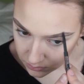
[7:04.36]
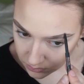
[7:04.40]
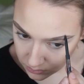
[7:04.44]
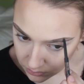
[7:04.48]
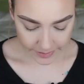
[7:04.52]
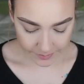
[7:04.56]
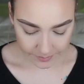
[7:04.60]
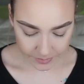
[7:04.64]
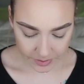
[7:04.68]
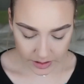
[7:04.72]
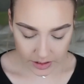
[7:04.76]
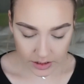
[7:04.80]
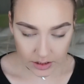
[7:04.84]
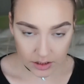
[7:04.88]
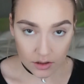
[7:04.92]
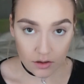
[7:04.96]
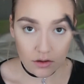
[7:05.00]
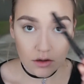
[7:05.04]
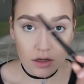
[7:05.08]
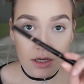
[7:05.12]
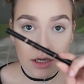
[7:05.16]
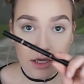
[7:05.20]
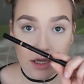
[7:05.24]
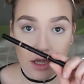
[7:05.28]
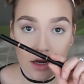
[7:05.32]
I'm gonna go
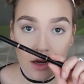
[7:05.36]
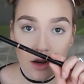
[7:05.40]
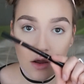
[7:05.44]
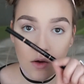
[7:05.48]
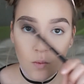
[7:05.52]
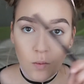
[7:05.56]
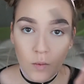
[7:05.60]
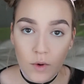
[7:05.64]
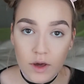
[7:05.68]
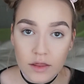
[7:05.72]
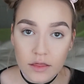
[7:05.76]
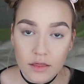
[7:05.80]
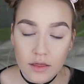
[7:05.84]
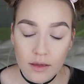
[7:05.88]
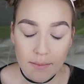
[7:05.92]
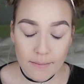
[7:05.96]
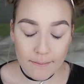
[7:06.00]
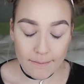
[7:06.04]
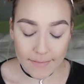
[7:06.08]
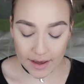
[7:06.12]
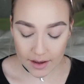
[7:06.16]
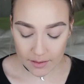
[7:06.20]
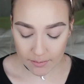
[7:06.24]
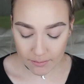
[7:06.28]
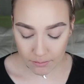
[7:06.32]
in with
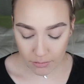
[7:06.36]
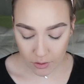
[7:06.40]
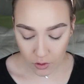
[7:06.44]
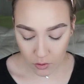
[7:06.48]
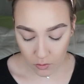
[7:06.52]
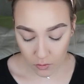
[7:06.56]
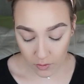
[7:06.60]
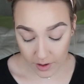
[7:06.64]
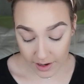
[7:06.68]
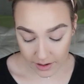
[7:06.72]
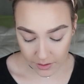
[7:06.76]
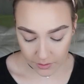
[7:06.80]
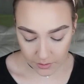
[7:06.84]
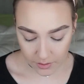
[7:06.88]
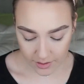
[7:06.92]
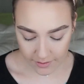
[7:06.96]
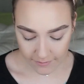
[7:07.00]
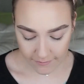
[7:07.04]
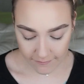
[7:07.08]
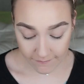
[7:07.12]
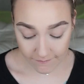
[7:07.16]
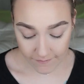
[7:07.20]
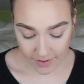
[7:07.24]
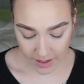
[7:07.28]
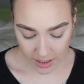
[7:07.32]
my brow
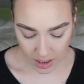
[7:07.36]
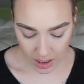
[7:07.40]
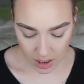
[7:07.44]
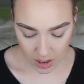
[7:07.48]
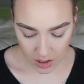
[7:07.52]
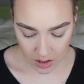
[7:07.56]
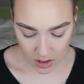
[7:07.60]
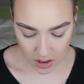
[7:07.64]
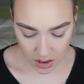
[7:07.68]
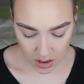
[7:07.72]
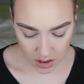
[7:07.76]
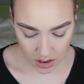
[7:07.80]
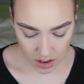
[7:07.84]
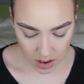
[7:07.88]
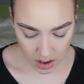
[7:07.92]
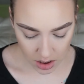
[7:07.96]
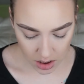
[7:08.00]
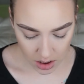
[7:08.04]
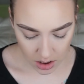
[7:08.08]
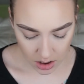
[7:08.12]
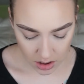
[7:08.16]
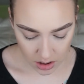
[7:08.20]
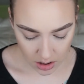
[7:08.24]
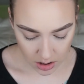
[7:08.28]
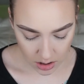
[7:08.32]
definer.
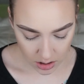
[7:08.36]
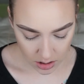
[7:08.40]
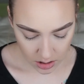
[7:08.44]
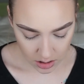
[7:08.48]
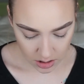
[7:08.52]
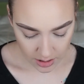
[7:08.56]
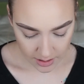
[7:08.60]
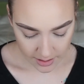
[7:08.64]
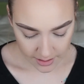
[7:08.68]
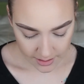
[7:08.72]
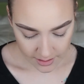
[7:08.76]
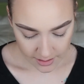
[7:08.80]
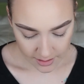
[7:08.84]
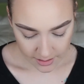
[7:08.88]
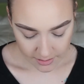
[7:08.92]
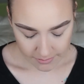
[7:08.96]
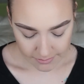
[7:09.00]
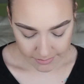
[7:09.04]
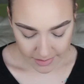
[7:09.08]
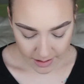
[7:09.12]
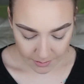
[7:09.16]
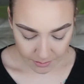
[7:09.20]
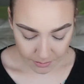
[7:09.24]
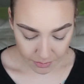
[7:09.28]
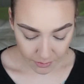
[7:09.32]

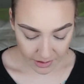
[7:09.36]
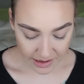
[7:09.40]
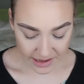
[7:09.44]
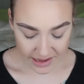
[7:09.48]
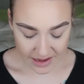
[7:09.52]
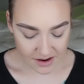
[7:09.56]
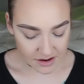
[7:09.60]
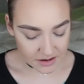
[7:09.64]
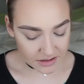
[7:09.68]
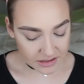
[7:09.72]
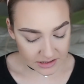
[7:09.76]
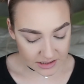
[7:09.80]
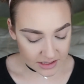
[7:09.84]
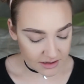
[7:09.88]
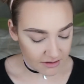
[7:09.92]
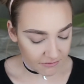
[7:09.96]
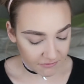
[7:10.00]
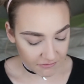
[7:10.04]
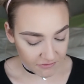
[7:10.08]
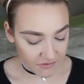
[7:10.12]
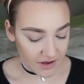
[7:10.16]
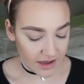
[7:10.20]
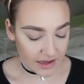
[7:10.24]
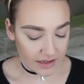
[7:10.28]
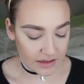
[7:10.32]
My brow
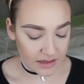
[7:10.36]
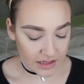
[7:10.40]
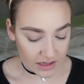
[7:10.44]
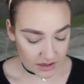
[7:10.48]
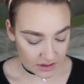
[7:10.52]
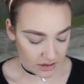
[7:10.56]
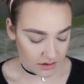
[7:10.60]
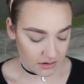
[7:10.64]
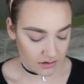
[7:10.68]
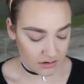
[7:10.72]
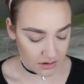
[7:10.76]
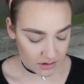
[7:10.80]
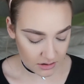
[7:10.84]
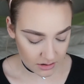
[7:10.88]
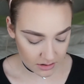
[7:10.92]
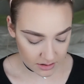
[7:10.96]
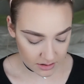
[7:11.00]
definer.